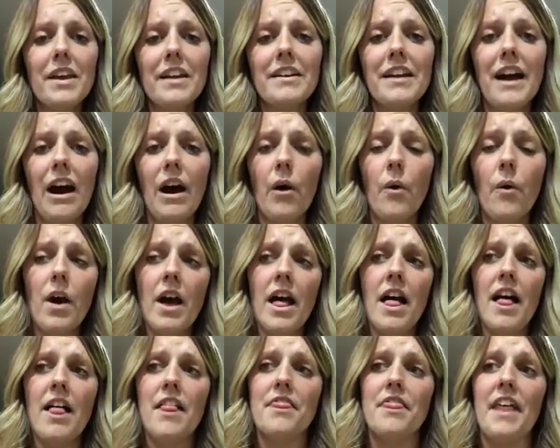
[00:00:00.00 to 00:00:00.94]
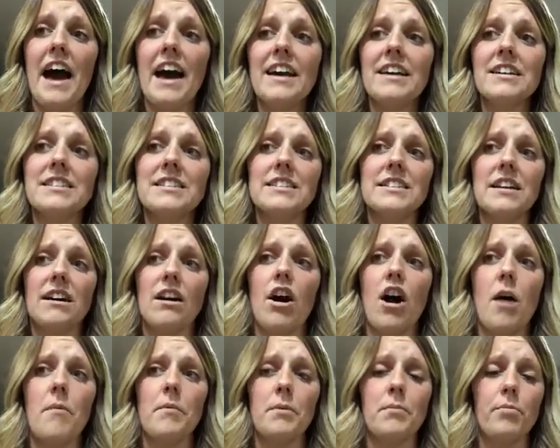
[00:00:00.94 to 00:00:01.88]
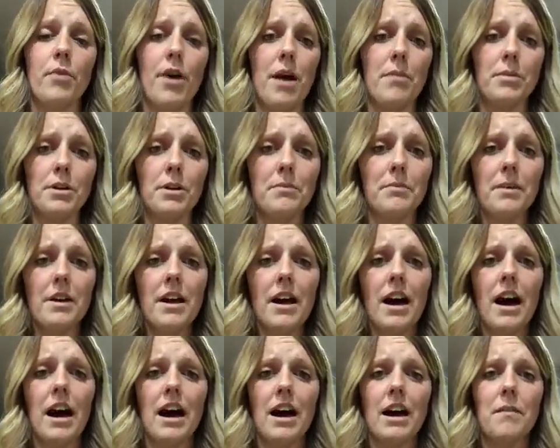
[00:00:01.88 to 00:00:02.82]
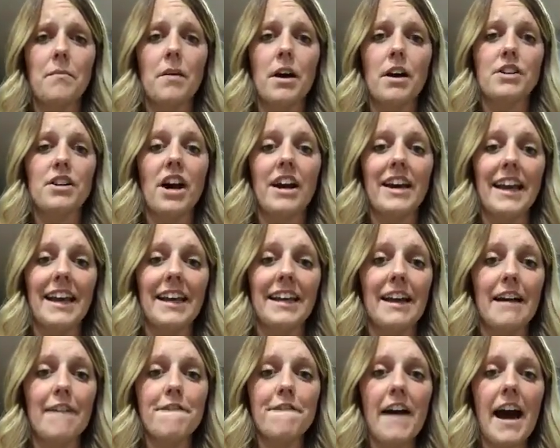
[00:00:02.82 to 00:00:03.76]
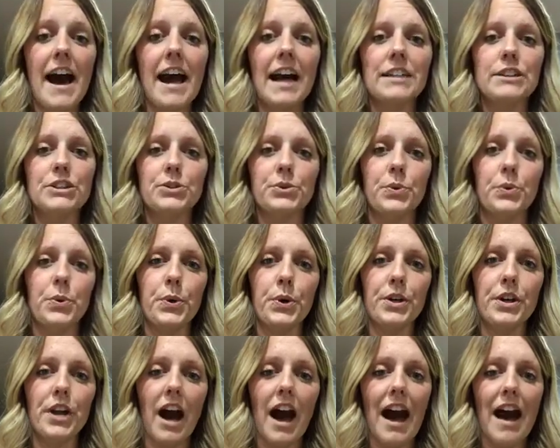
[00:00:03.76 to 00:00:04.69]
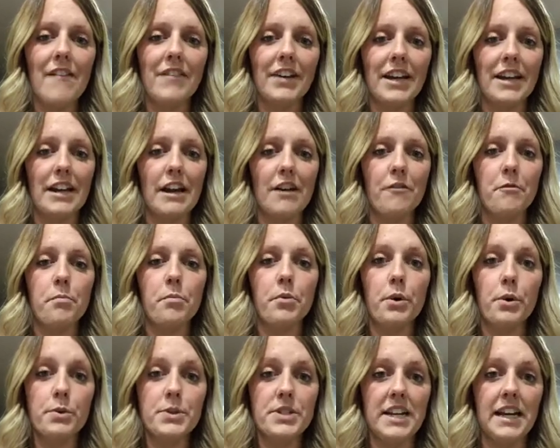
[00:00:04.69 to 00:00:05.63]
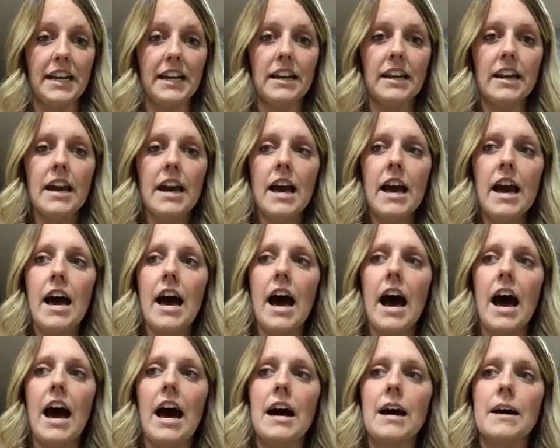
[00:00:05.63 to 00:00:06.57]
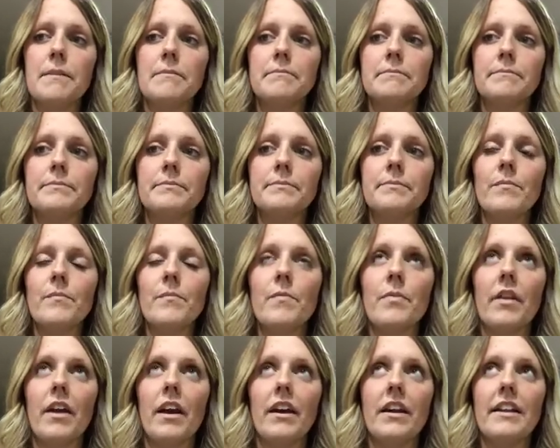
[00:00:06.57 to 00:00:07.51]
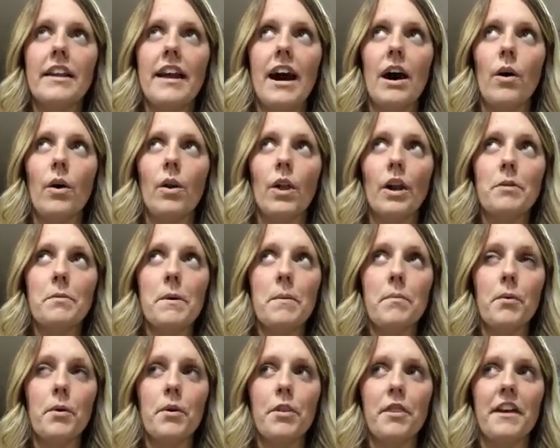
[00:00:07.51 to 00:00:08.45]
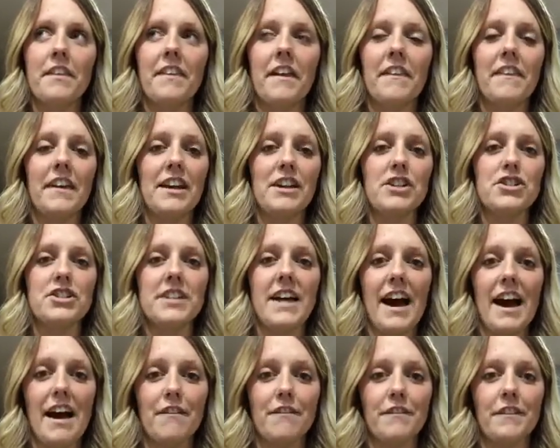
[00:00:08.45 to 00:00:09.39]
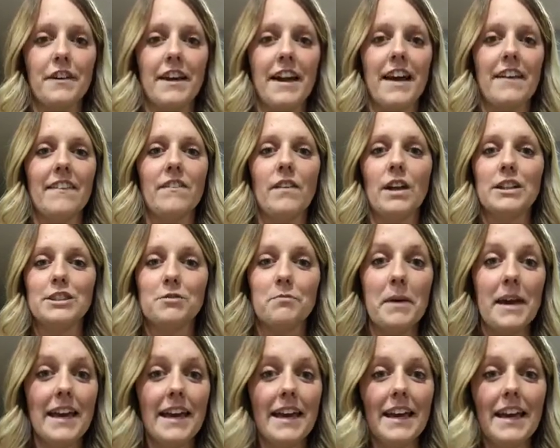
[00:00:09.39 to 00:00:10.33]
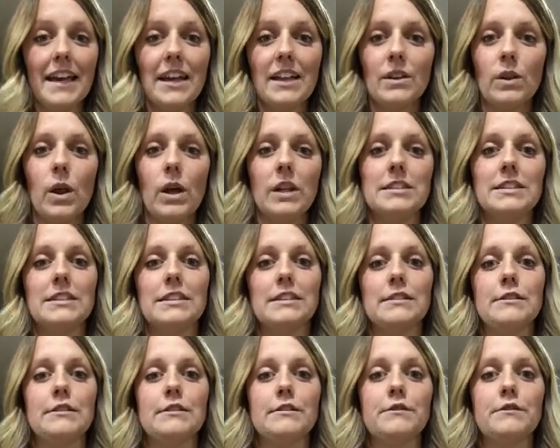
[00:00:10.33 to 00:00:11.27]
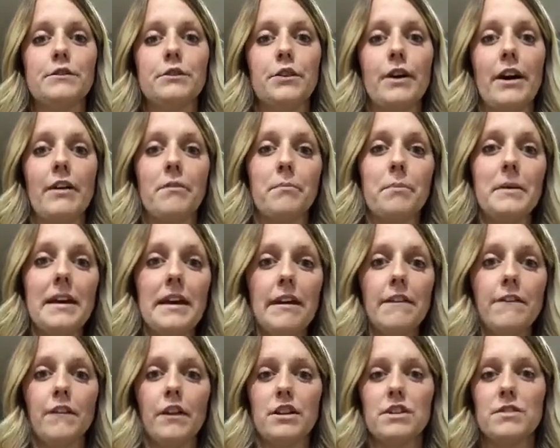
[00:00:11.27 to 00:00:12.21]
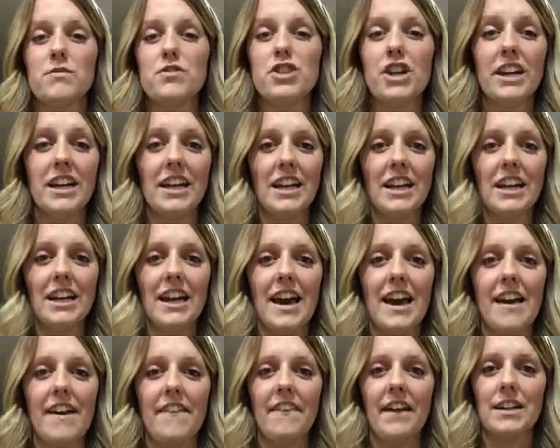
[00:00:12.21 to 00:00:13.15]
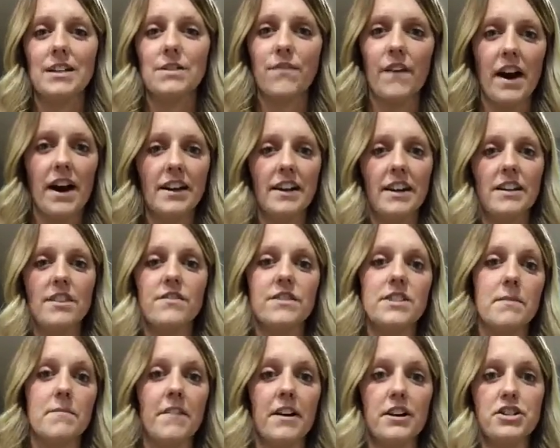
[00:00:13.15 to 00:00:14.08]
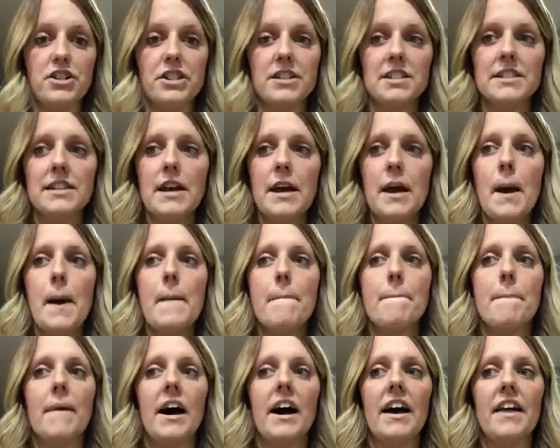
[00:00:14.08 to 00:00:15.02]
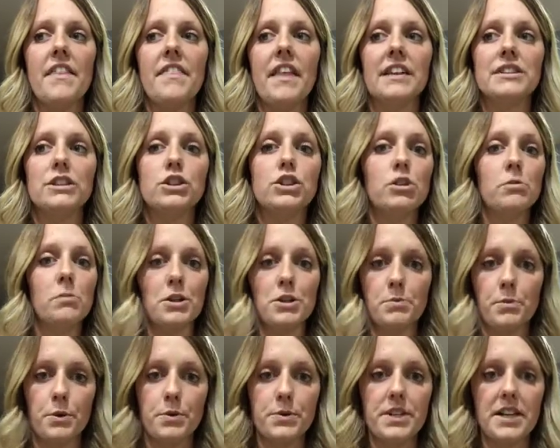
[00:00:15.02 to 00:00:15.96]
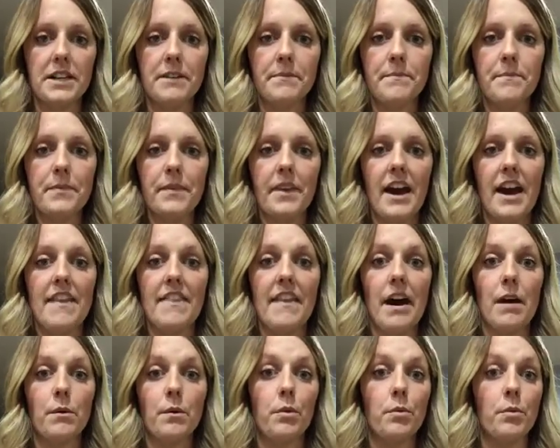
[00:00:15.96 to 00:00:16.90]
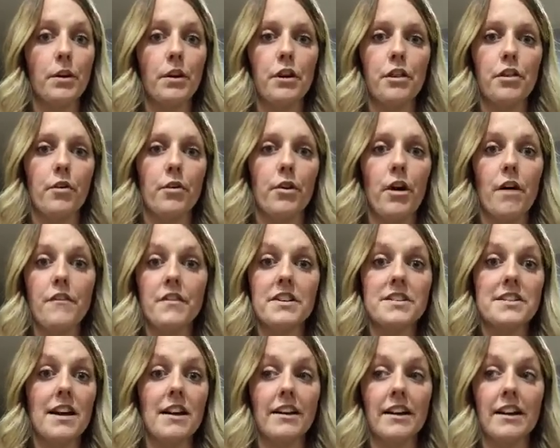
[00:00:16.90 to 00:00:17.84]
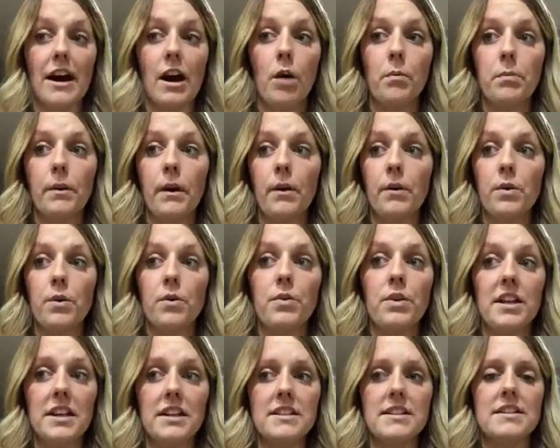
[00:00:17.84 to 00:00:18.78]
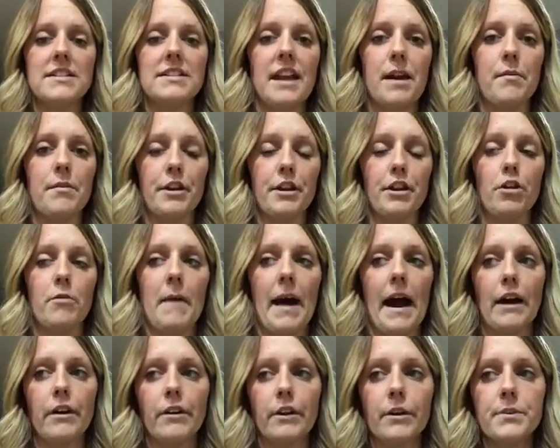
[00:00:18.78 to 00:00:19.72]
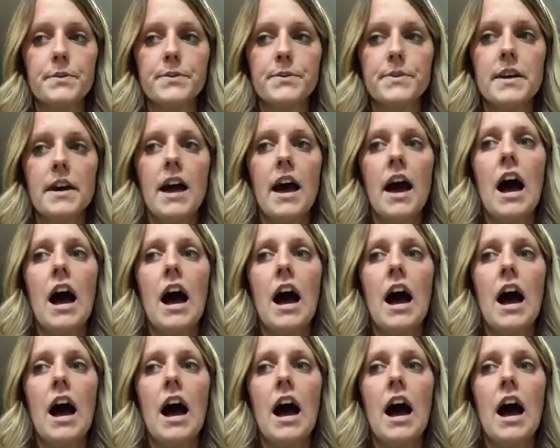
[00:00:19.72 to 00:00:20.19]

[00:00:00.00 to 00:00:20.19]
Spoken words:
Now, that is a common problem, not getting enough fats or not having enough protein. Now, a lot of people think that they can just have, again, lots of bacon, lots of ground beef, lots of chicken, and that's fine, and some veggies. But that's too much protein, and that will really throw you off, and it's not going to help you. You need to stay within your macros.